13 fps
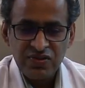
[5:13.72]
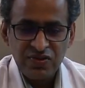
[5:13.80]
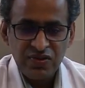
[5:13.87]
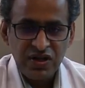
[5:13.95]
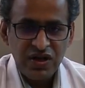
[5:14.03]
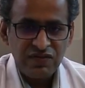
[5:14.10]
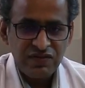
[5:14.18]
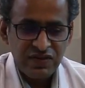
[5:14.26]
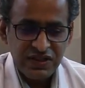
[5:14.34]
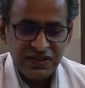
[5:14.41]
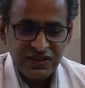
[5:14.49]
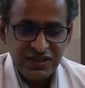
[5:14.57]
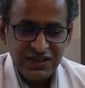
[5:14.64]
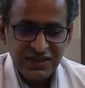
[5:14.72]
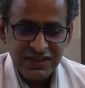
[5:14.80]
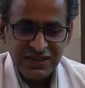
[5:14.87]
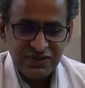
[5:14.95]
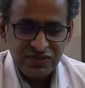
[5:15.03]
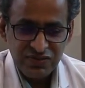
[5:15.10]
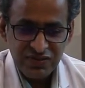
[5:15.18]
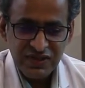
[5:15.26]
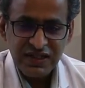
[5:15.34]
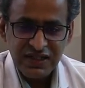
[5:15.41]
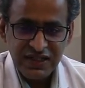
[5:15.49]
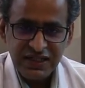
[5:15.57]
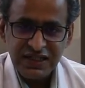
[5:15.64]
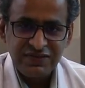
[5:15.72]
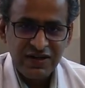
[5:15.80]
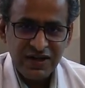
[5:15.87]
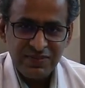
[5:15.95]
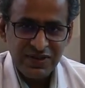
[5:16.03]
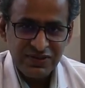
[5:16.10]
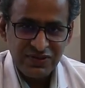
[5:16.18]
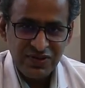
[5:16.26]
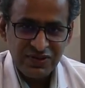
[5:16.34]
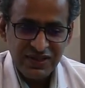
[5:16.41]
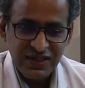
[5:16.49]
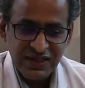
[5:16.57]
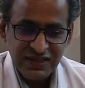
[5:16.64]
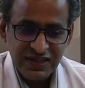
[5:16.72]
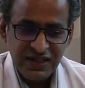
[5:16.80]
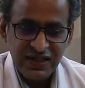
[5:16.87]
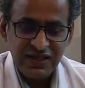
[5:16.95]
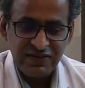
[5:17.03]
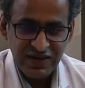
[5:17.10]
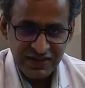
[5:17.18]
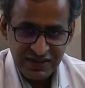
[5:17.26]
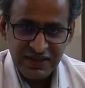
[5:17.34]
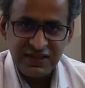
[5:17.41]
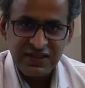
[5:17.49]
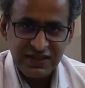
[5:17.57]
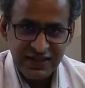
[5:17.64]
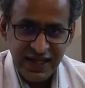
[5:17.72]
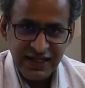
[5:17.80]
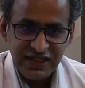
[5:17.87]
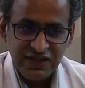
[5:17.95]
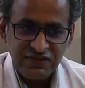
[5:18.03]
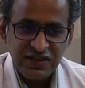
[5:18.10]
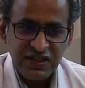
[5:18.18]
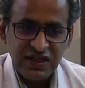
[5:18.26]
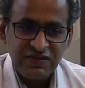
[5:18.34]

So cough in children is usually identified based on whether it is dry cough,